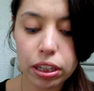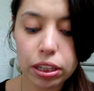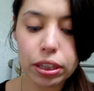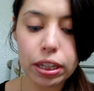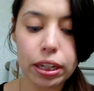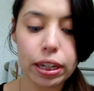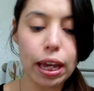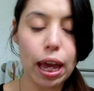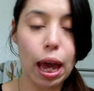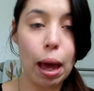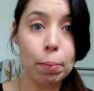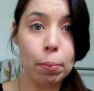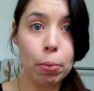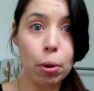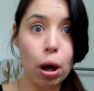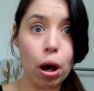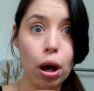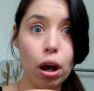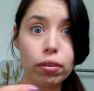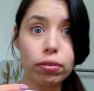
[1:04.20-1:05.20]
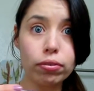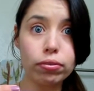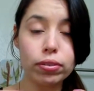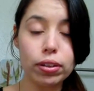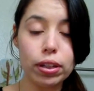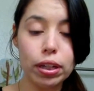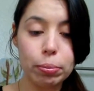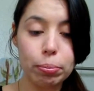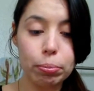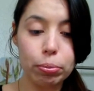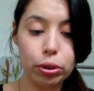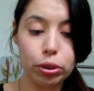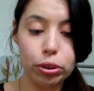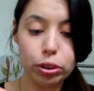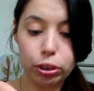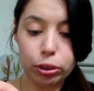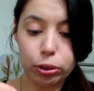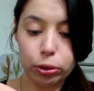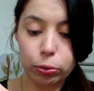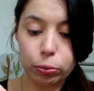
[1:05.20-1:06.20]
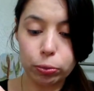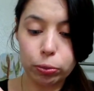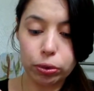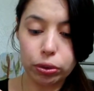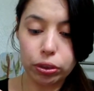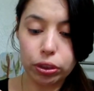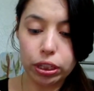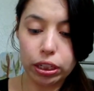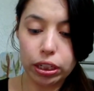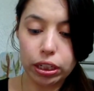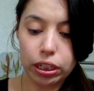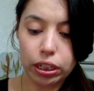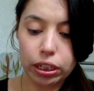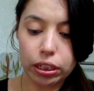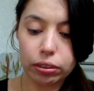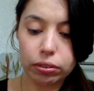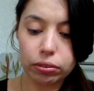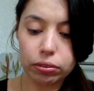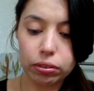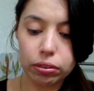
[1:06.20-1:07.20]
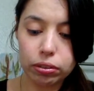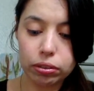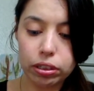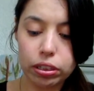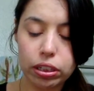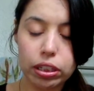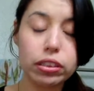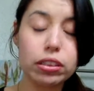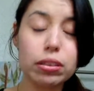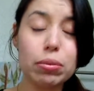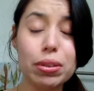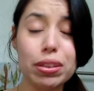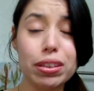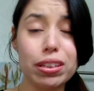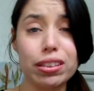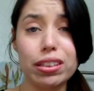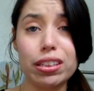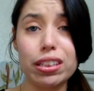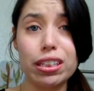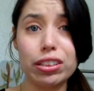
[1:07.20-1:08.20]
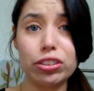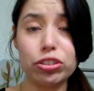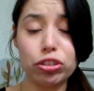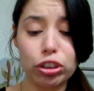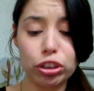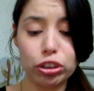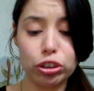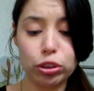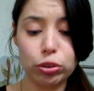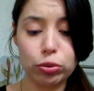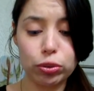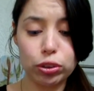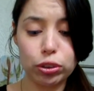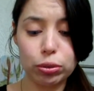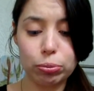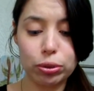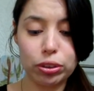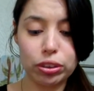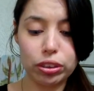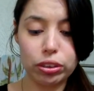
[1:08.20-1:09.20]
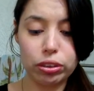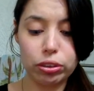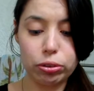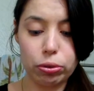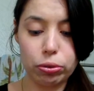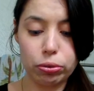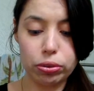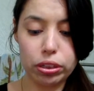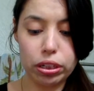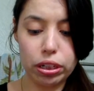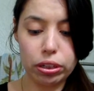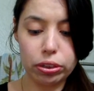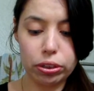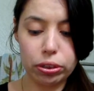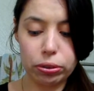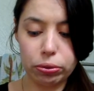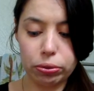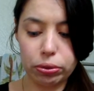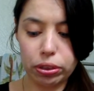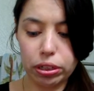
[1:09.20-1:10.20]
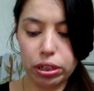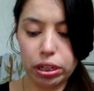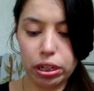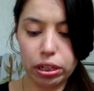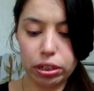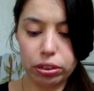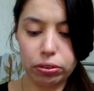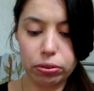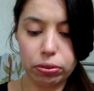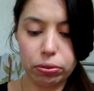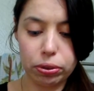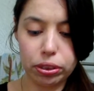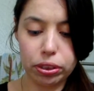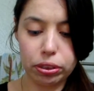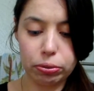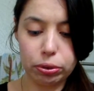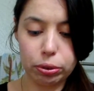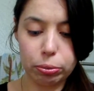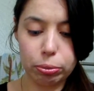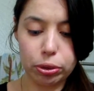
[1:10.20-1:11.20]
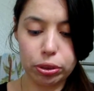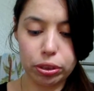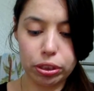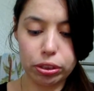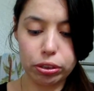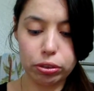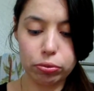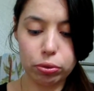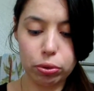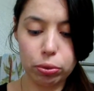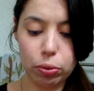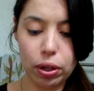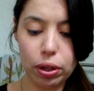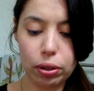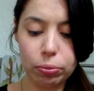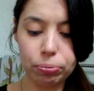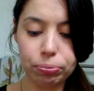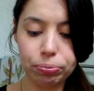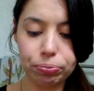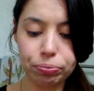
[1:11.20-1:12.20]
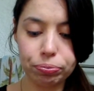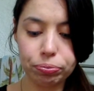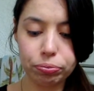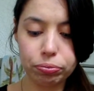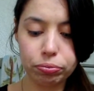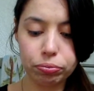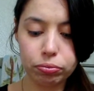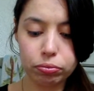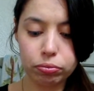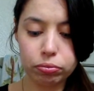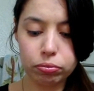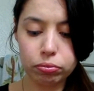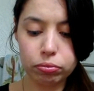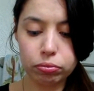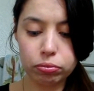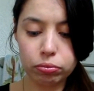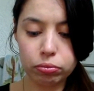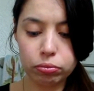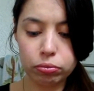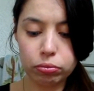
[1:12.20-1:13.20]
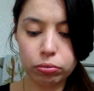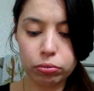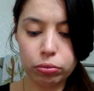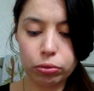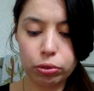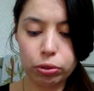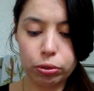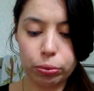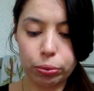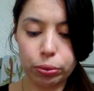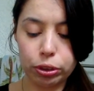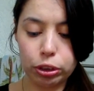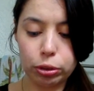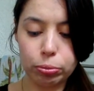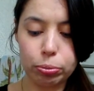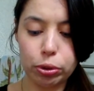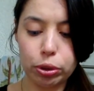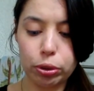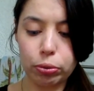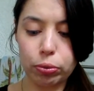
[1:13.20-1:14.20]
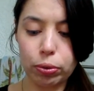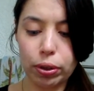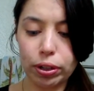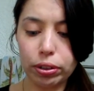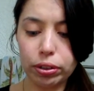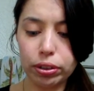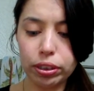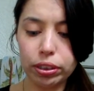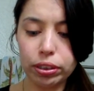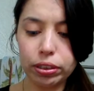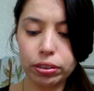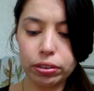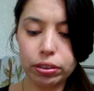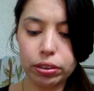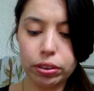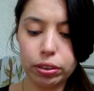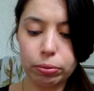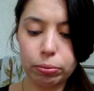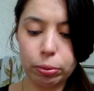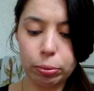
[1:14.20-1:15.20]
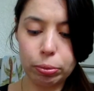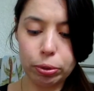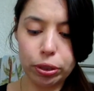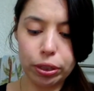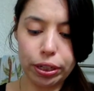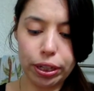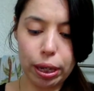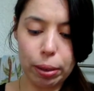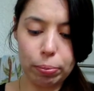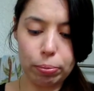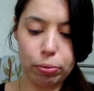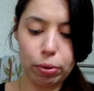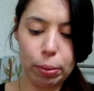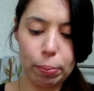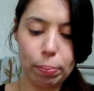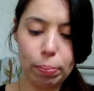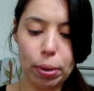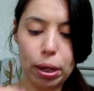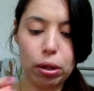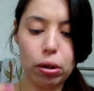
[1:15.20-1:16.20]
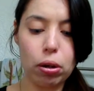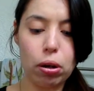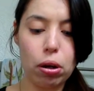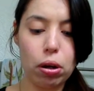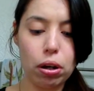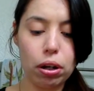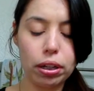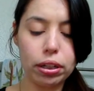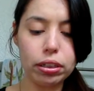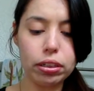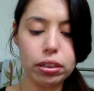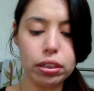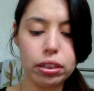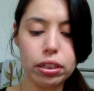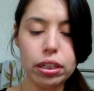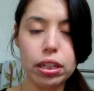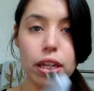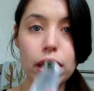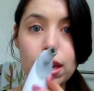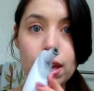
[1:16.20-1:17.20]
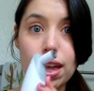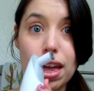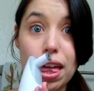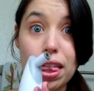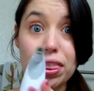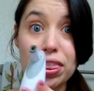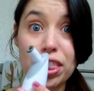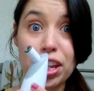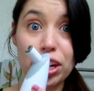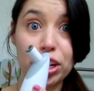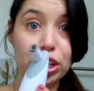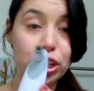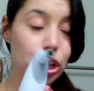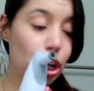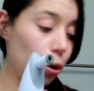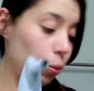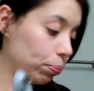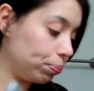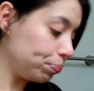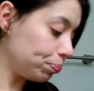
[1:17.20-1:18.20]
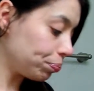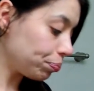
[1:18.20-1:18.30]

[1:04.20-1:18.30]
the cap off and put the little wool thing in. Now that's something that the instructions for some reason don't tell you, and I had no idea where to put this for a while. So we just put it right on in, and then we put the cap right back on, and there you go.